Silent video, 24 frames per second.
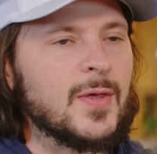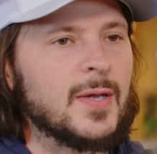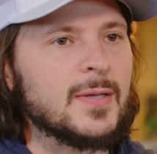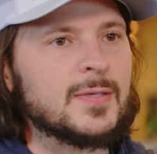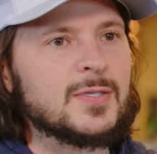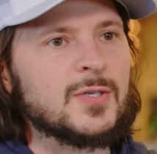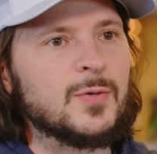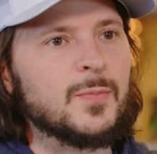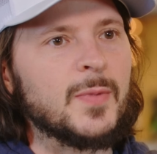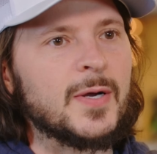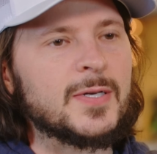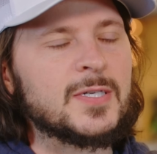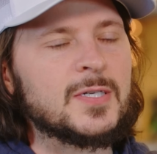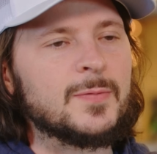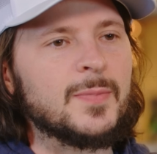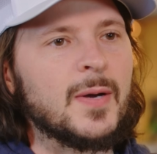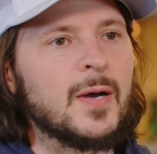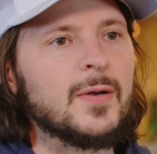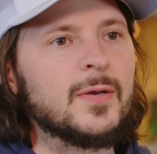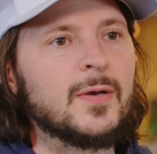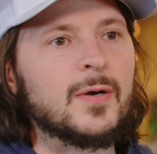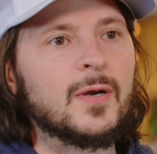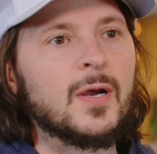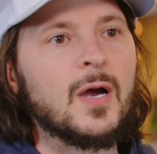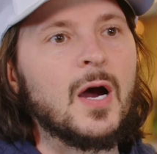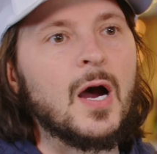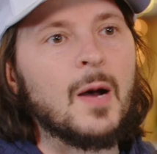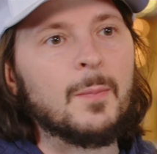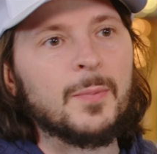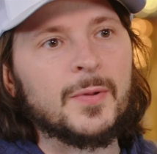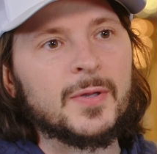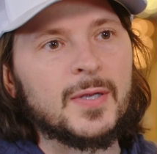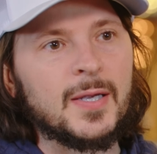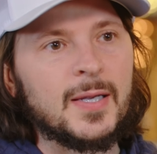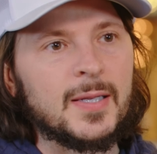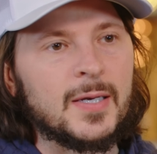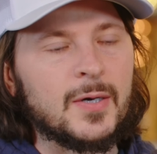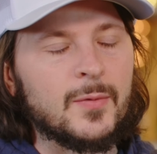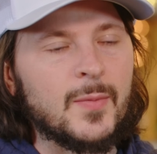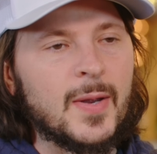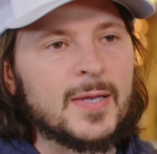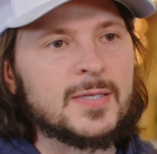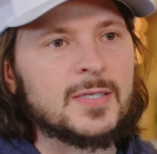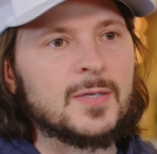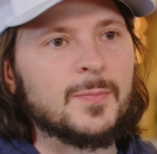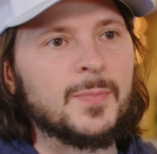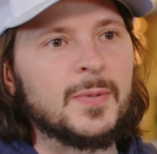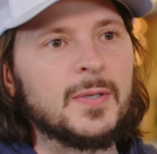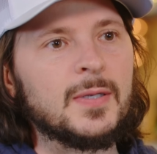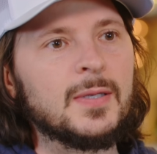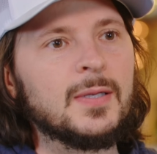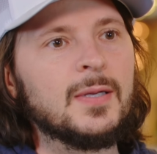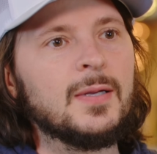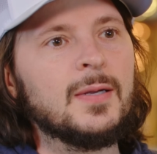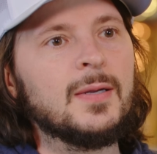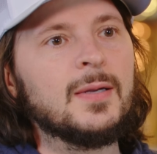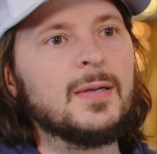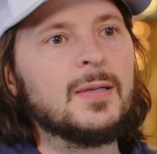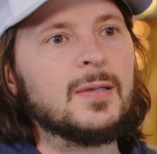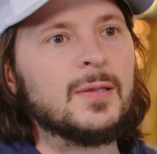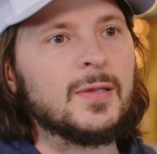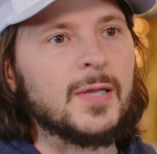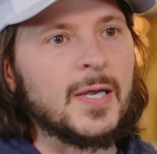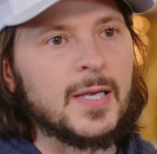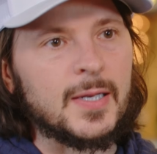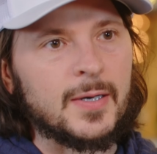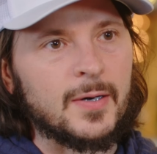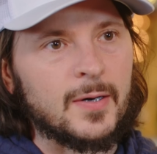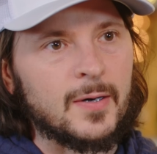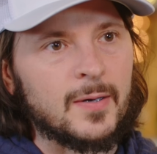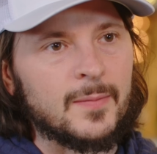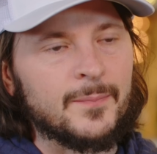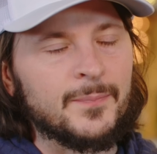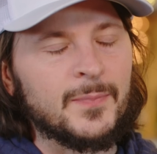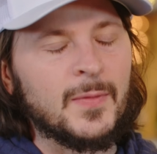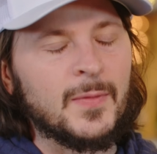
think too much about your complicated recipe later.